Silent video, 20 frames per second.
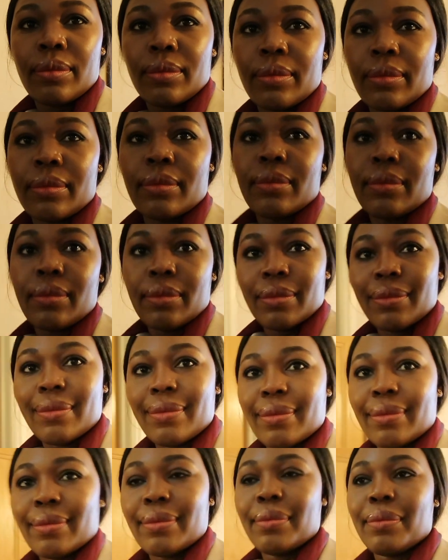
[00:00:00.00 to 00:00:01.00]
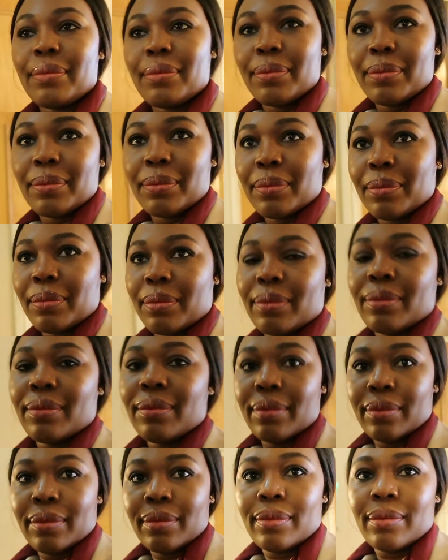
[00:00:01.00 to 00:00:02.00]

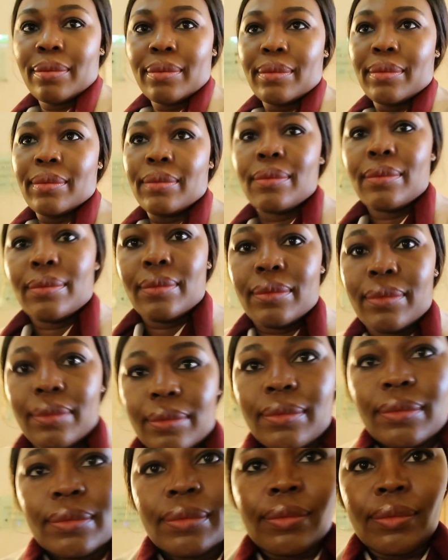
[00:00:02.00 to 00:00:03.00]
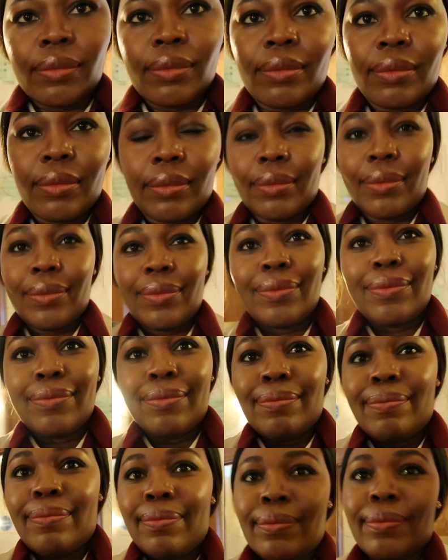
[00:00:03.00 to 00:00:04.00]

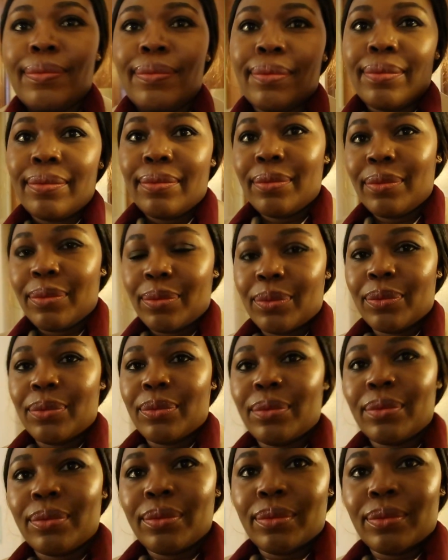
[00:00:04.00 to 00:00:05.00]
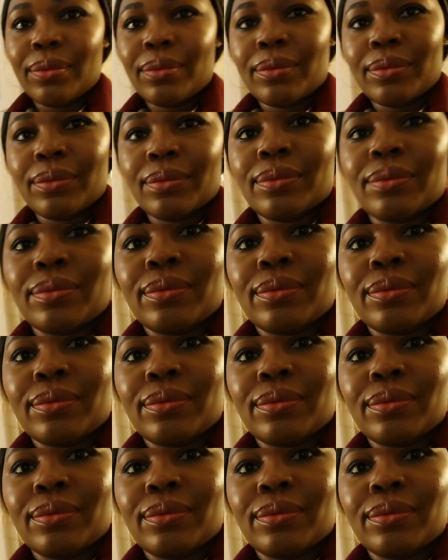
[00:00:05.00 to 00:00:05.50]
No one is speaking in this clip.